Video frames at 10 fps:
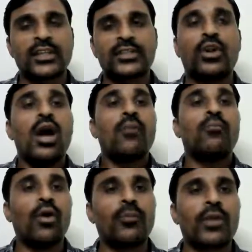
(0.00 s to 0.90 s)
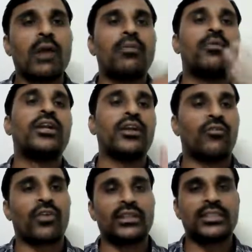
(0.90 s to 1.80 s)
shown, more probability of
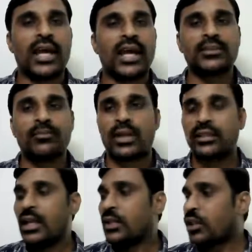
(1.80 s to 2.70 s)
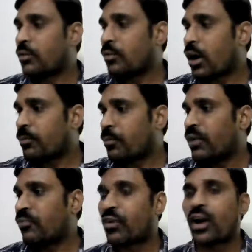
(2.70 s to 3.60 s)
frauds. As simple as that. So the
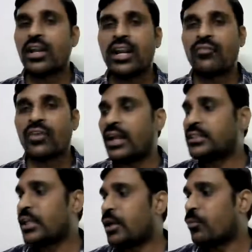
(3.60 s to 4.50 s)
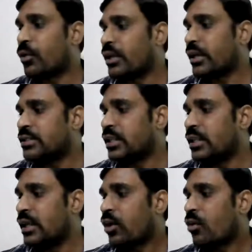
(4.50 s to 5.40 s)
corporate fraud and financial reporting is
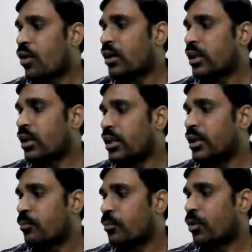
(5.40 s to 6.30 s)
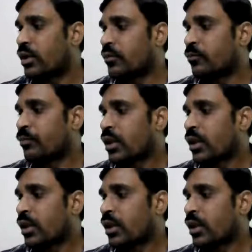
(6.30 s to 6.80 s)
quarterly reporting